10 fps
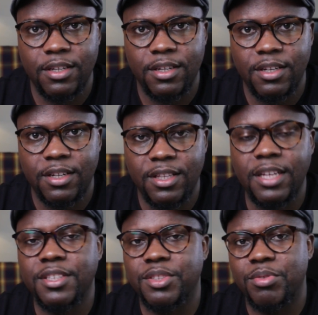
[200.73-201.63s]
that
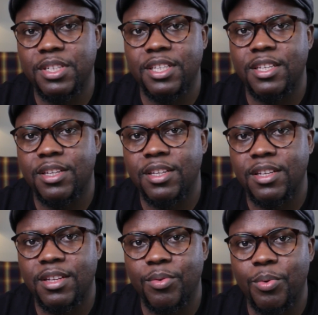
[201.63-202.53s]
is really
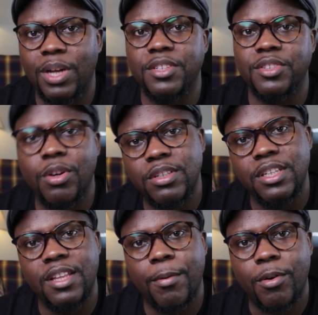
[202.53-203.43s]
what is holding
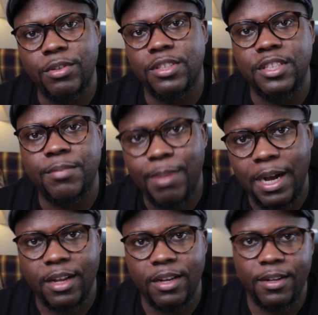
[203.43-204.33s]
the continent
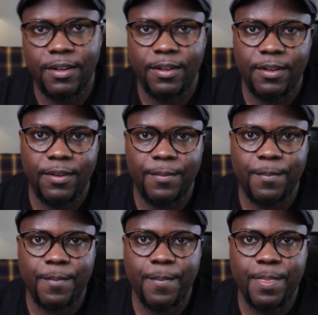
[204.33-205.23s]
back.
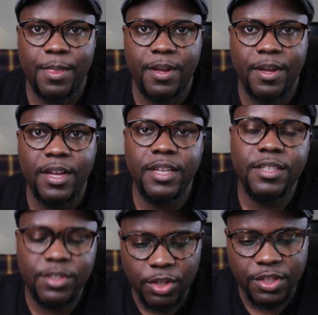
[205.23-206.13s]
It
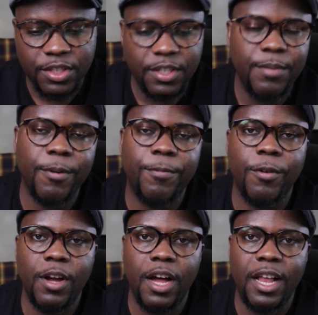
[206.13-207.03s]
is so simple
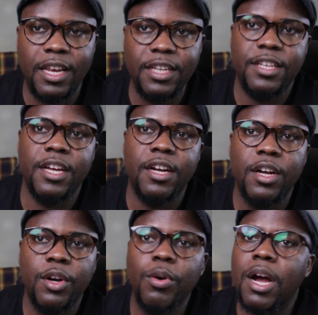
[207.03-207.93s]
for a leader
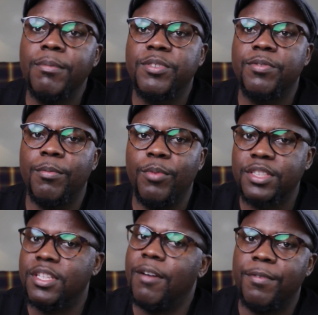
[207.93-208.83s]
who comes from West
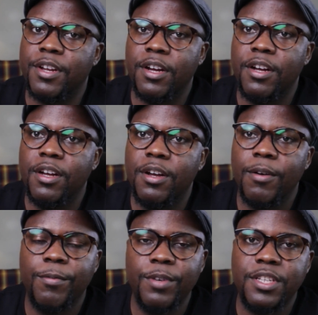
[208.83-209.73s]
Africa,
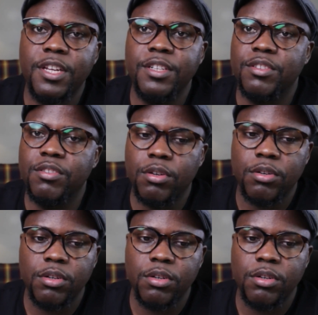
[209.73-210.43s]
of which there is no